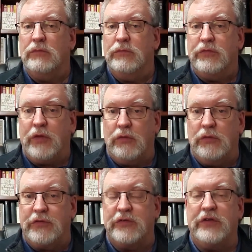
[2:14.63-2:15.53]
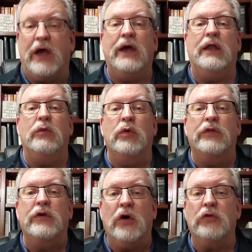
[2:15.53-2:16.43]
society,
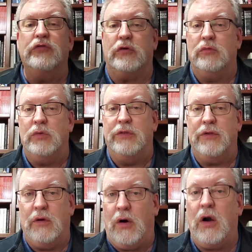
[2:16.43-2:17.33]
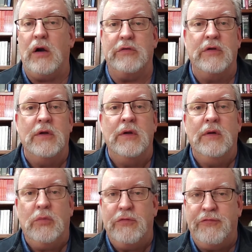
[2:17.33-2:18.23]
with culture, with art,
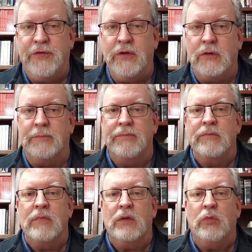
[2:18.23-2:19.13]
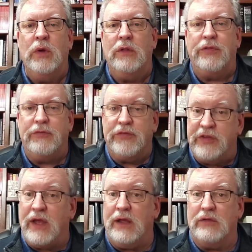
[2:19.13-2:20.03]
with film, with
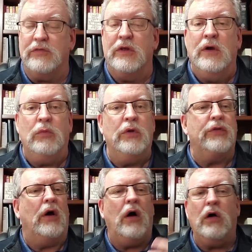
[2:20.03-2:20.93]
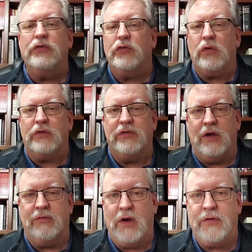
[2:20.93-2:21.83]
science, with all sorts
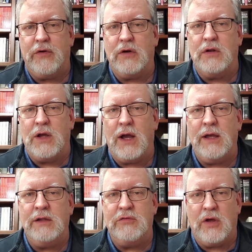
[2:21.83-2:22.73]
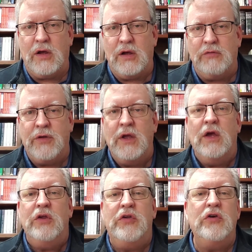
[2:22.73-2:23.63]
of other kinds of
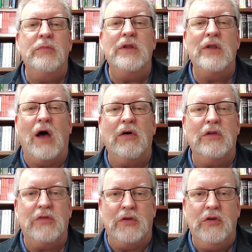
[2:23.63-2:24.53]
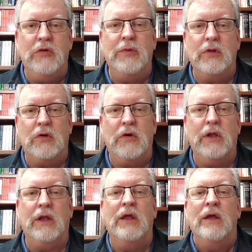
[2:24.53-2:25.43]
human knowledge and human
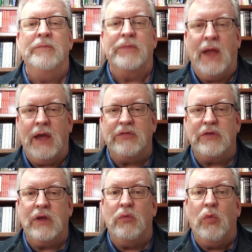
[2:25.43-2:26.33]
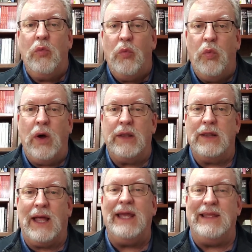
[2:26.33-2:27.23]
learning, asking what
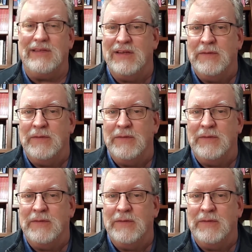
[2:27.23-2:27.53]
light